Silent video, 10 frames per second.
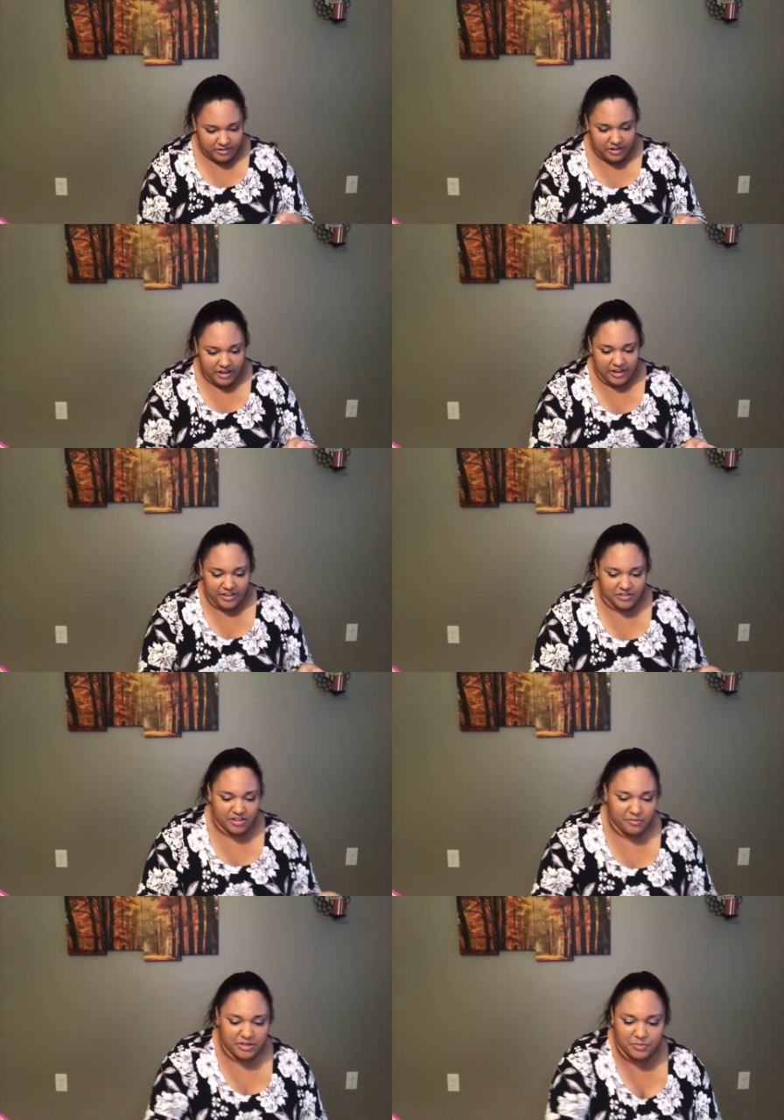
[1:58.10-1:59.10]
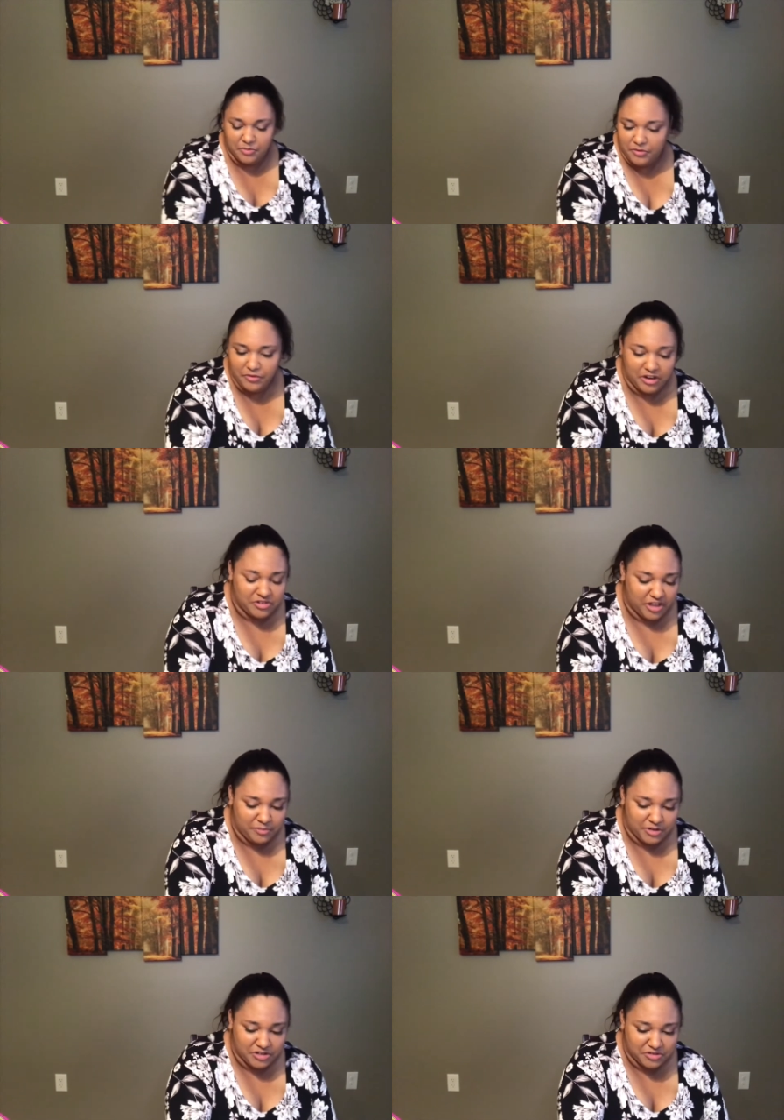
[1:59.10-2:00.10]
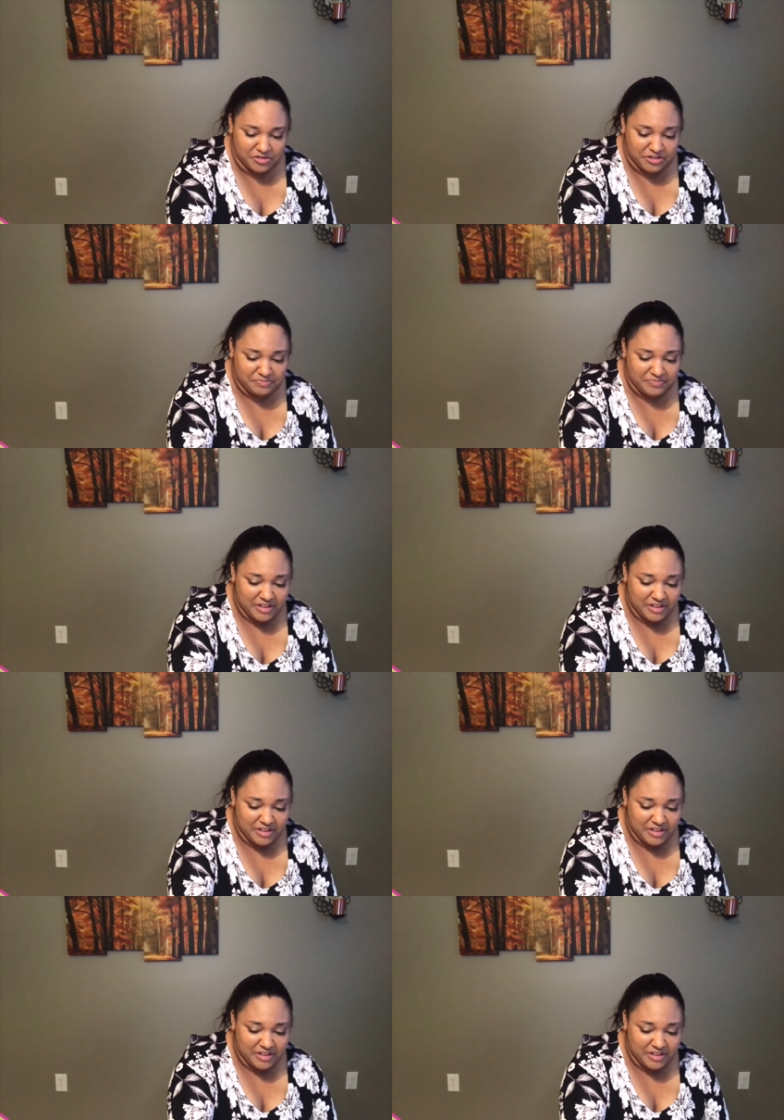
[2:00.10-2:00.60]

I gotta get this off my spoon before I try the peaches and cream.